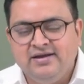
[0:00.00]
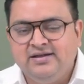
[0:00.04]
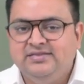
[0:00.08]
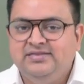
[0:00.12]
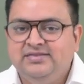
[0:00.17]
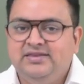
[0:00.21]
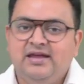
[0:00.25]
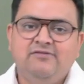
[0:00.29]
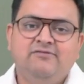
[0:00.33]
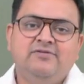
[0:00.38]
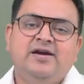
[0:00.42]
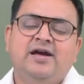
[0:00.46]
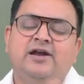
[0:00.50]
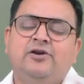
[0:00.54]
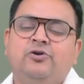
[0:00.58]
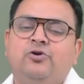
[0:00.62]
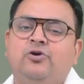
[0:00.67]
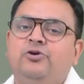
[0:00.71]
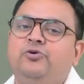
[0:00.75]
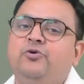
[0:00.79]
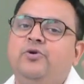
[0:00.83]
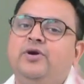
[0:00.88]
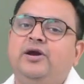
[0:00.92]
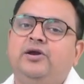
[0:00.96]
then we are
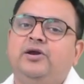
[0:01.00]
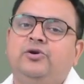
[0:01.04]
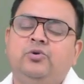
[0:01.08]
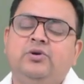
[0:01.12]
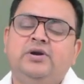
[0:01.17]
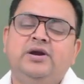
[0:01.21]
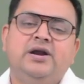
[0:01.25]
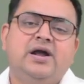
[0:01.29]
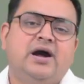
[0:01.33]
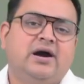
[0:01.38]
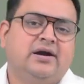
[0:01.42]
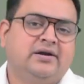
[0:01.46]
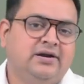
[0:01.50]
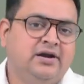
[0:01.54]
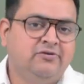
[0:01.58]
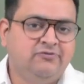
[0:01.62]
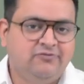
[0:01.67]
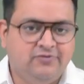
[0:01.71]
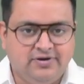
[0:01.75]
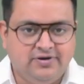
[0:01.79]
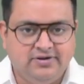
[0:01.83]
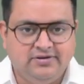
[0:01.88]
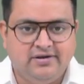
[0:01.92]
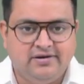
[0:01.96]
not going to deduct it
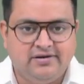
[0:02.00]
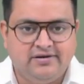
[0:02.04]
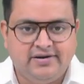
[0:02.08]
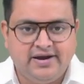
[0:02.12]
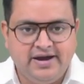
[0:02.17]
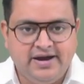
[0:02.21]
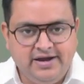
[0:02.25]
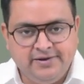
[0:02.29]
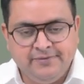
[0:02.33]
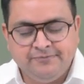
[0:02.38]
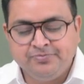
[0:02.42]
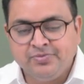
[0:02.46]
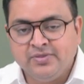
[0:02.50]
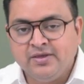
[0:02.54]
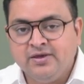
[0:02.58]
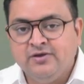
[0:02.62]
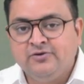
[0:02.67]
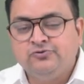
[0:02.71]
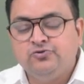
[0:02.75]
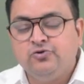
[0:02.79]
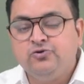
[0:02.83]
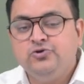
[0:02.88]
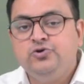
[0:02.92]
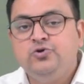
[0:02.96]
further, right?
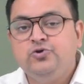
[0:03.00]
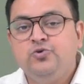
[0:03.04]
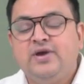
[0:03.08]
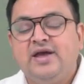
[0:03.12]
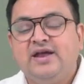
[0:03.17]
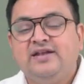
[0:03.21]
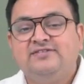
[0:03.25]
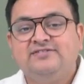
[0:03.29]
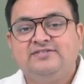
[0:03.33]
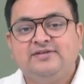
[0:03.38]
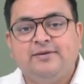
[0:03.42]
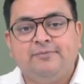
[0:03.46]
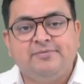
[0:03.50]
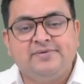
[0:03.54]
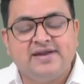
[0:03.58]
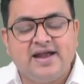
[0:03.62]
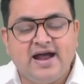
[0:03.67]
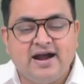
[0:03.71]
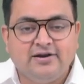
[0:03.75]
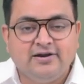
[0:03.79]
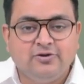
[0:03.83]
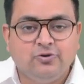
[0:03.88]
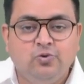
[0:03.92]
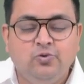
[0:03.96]
So you can
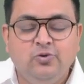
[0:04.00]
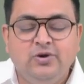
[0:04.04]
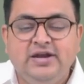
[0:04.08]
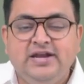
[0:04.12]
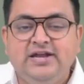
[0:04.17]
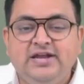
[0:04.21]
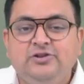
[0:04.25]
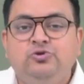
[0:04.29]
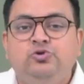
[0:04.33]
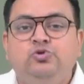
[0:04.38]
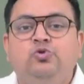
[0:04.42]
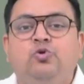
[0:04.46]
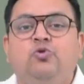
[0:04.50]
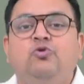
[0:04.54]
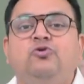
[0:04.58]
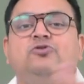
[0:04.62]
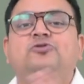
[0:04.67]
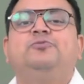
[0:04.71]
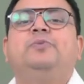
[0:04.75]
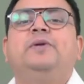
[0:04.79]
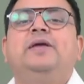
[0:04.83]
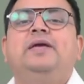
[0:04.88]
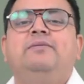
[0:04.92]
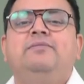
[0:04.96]
subtract only
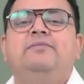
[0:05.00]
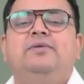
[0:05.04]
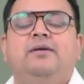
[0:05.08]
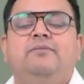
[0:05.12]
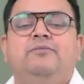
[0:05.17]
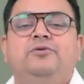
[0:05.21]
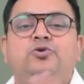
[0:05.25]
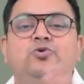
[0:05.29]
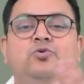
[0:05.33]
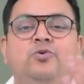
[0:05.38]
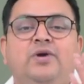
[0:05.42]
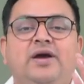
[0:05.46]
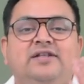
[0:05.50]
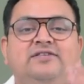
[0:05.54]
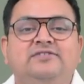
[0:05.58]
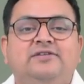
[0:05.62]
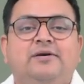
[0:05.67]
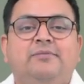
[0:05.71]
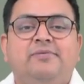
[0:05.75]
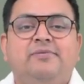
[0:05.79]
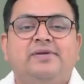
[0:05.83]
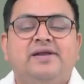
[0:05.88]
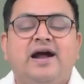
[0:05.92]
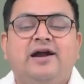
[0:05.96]
those premium. You can
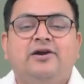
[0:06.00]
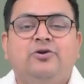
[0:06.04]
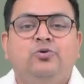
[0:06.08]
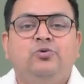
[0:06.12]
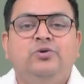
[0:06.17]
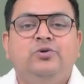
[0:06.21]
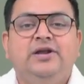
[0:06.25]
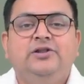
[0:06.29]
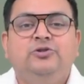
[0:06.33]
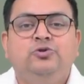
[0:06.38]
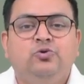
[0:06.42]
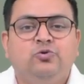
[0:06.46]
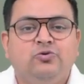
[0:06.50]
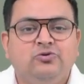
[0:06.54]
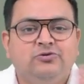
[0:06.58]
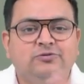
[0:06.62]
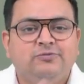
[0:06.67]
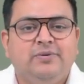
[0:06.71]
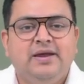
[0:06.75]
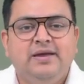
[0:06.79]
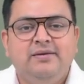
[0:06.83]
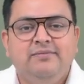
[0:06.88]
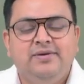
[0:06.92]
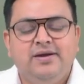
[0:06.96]
subtract only those
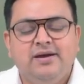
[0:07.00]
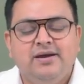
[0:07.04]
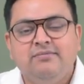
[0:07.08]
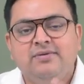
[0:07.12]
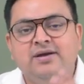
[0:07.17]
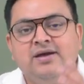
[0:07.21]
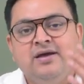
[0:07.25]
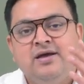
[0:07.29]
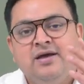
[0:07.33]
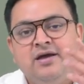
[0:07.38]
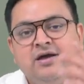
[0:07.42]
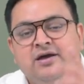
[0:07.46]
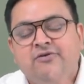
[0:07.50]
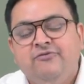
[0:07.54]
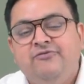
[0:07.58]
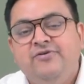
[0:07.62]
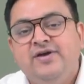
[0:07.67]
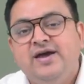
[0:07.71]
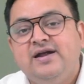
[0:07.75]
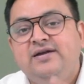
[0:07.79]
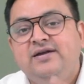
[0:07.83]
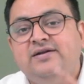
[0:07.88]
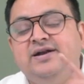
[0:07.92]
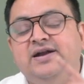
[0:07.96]
premium
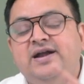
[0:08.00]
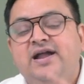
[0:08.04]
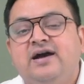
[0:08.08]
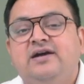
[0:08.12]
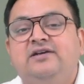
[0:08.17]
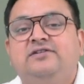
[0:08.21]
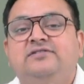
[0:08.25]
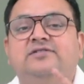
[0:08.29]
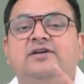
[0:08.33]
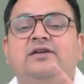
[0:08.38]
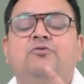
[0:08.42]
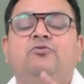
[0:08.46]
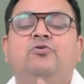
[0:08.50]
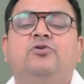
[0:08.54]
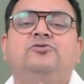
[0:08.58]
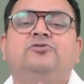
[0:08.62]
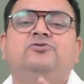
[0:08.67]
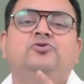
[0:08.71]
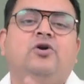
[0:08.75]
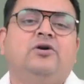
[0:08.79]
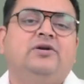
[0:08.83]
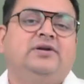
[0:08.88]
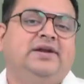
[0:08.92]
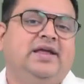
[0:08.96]
where deduction was
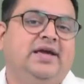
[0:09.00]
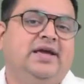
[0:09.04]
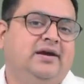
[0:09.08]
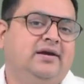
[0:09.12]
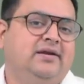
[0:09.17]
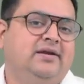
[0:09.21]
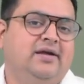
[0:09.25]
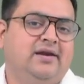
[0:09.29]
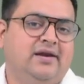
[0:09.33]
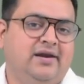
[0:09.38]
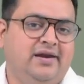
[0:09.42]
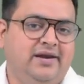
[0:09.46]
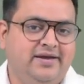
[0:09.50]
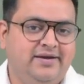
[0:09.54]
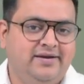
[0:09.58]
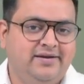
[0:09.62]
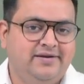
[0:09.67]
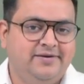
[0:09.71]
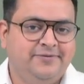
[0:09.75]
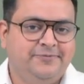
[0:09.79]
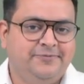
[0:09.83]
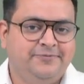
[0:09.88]
not taken earlier.